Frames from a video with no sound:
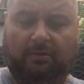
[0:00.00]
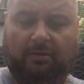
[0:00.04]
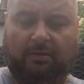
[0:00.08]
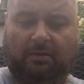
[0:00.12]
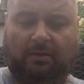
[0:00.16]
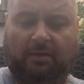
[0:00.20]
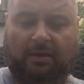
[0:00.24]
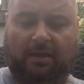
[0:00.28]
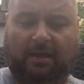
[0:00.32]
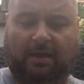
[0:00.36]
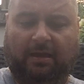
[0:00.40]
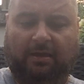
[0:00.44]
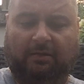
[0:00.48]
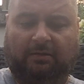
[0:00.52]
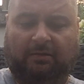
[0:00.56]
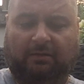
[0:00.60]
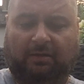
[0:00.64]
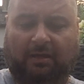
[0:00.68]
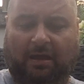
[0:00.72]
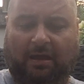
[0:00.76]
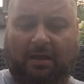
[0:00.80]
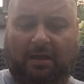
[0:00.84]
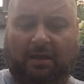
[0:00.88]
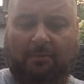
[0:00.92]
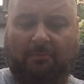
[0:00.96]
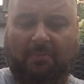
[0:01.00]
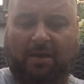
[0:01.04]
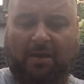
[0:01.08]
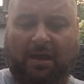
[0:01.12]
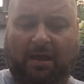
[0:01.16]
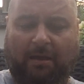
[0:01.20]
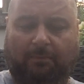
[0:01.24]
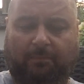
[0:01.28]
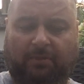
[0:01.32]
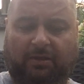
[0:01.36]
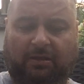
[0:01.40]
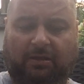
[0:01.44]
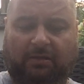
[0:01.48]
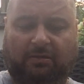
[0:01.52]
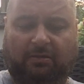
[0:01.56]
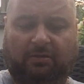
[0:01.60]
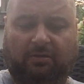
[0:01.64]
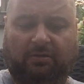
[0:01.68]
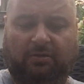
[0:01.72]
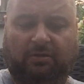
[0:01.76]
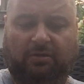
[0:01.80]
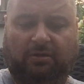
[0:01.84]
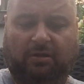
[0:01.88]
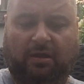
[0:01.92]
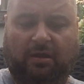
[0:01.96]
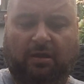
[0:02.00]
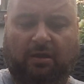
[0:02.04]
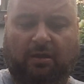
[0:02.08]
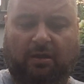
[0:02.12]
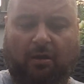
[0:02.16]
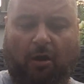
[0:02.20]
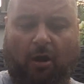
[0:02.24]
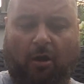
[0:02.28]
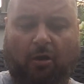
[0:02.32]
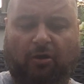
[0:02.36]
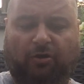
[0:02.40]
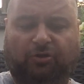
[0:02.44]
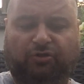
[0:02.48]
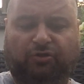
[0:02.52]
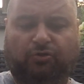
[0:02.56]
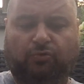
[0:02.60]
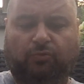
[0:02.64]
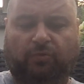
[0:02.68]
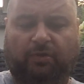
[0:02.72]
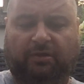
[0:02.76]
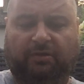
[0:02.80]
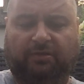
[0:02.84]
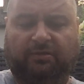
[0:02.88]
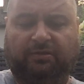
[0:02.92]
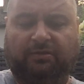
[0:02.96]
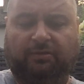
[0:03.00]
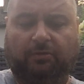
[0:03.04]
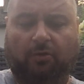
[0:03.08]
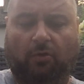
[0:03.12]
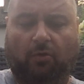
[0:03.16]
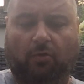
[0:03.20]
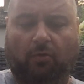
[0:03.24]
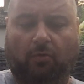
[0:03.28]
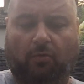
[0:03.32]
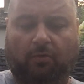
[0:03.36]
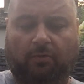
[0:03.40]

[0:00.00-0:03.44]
And I'm happy they are doing so.